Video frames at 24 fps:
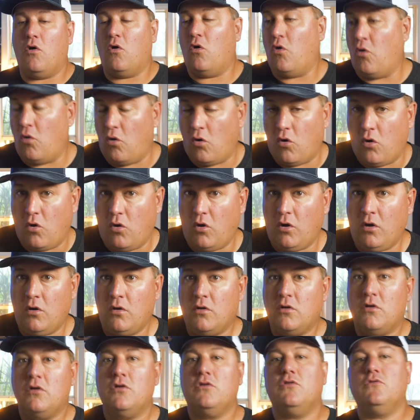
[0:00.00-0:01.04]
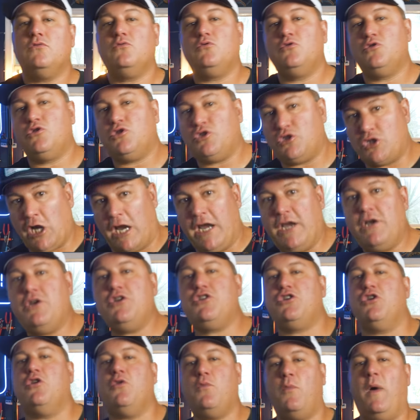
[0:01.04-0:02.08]
or
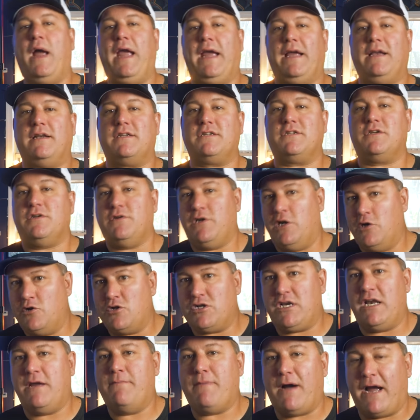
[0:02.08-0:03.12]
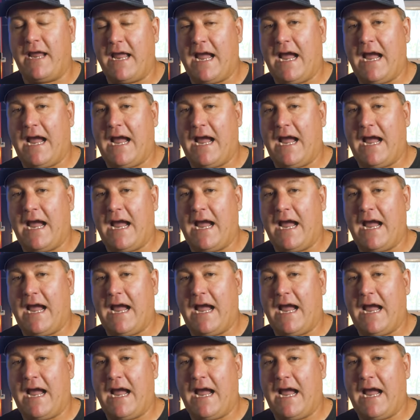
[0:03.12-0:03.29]
change your weight, usually by